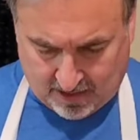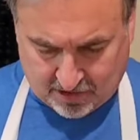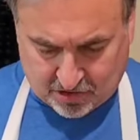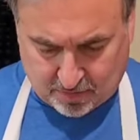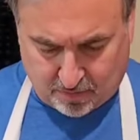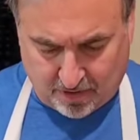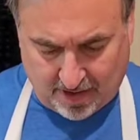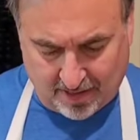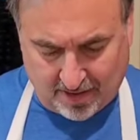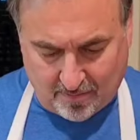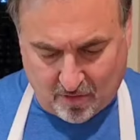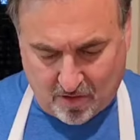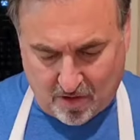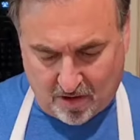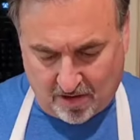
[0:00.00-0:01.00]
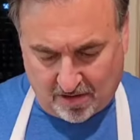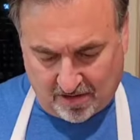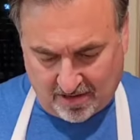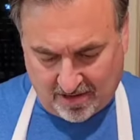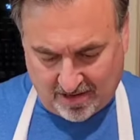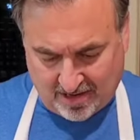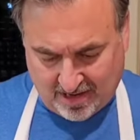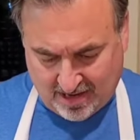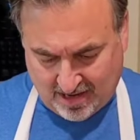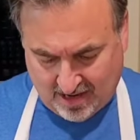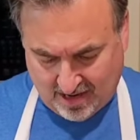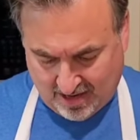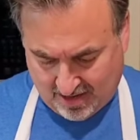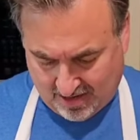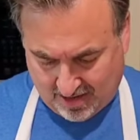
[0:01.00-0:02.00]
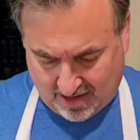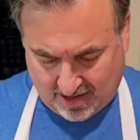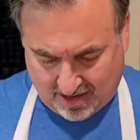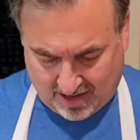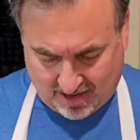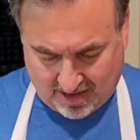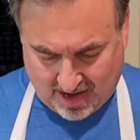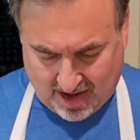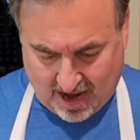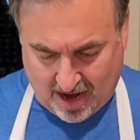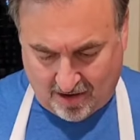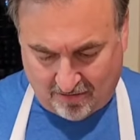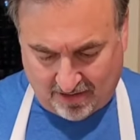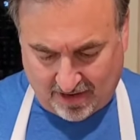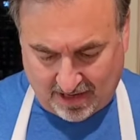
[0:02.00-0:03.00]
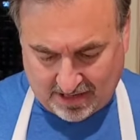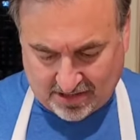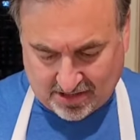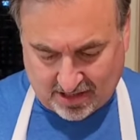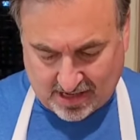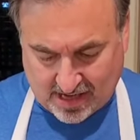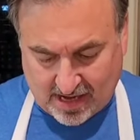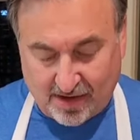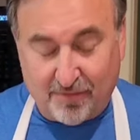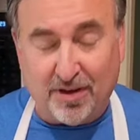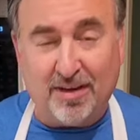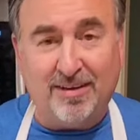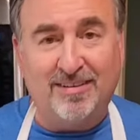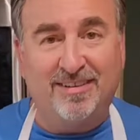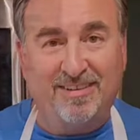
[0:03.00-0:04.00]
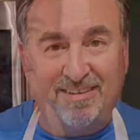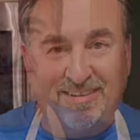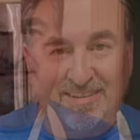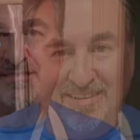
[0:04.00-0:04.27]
and spread them all out nice and even.